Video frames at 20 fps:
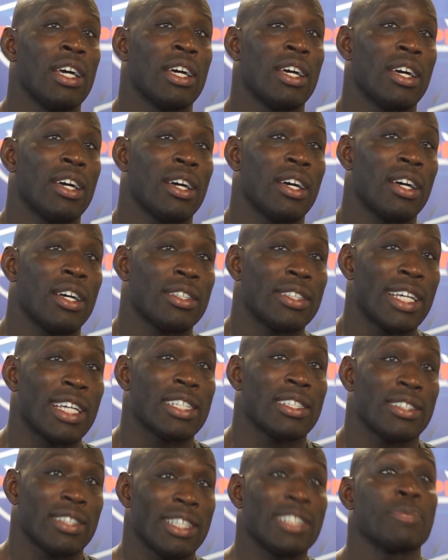
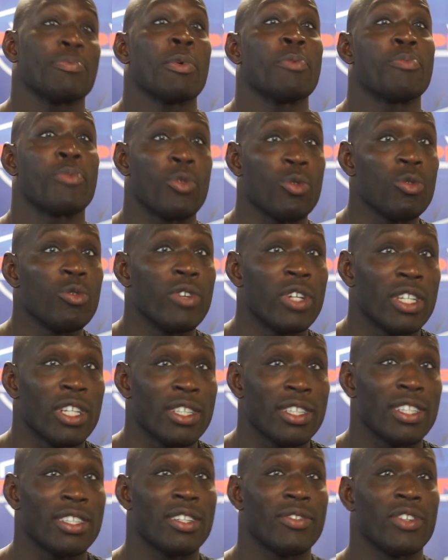that it's been proven
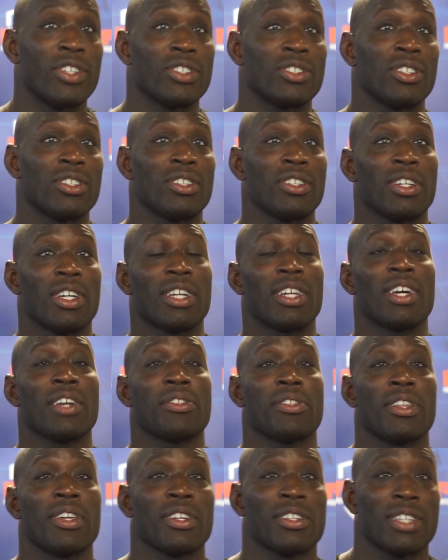in the division, and I
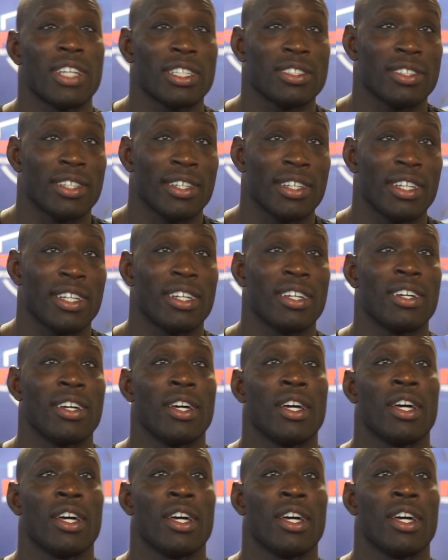think that's gonna